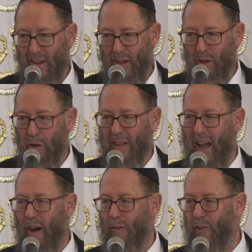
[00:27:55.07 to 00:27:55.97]
You took the
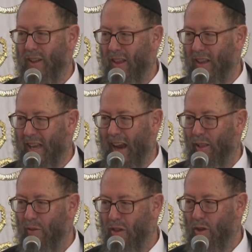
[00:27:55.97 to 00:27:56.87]
outfit to the
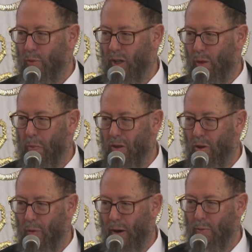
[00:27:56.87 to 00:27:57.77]
tailor, this is what you're supposed to
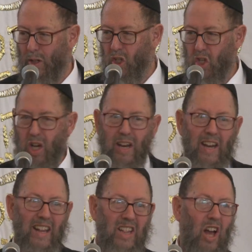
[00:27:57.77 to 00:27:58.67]
wear, Rosh Hashanah, and
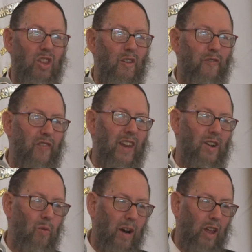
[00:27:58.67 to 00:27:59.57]
it doesn't fit,
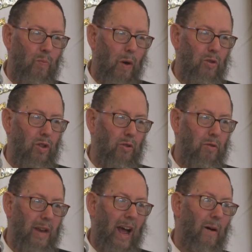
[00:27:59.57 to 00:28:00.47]
and what are you supposed to do
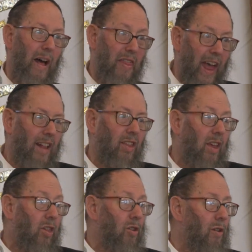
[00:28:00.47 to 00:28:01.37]
now? That's
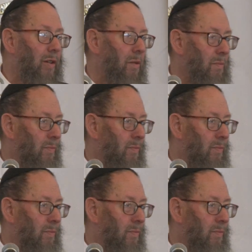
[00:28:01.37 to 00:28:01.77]
Yisurim.